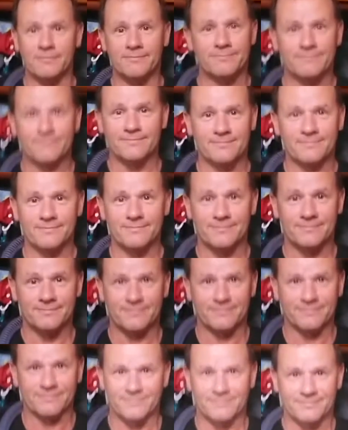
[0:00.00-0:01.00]
yeah
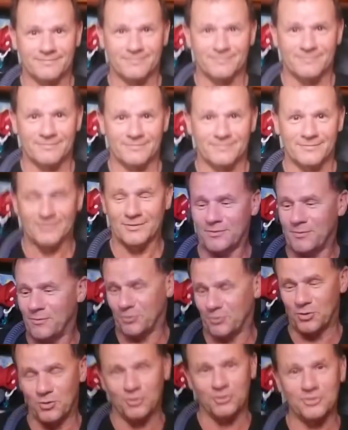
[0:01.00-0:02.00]

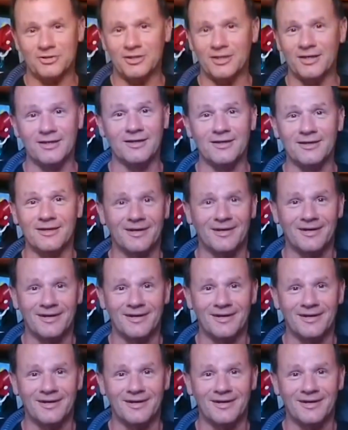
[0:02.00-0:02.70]
i'm gonna sit here